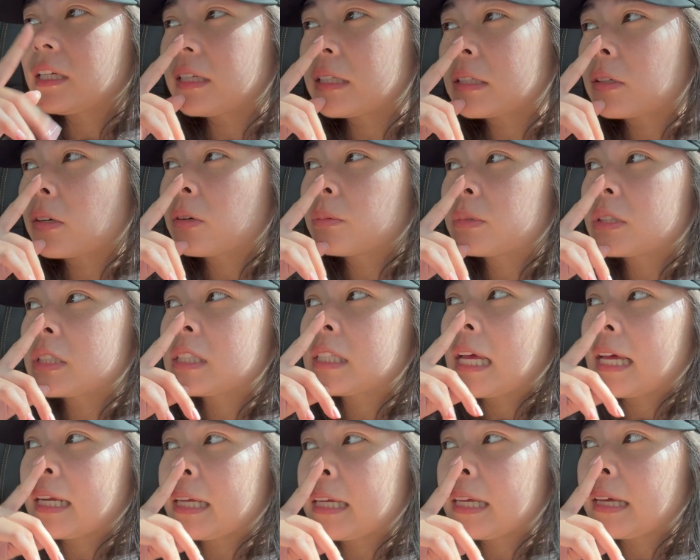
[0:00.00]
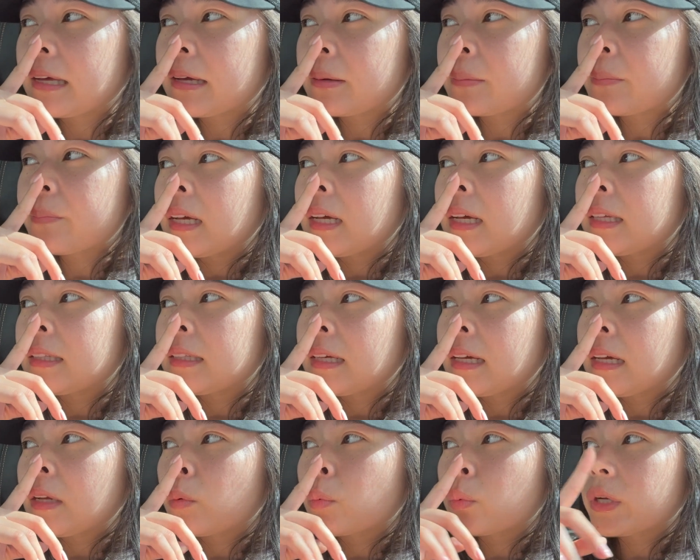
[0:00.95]
It's almost 10 a.m. and
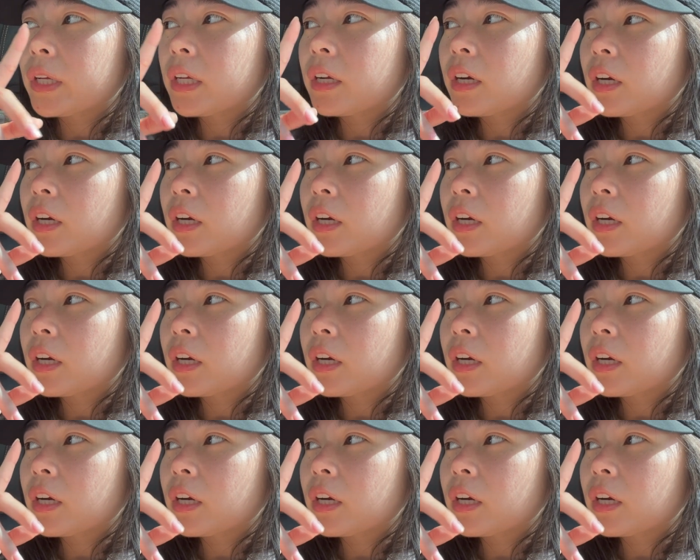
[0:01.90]
then we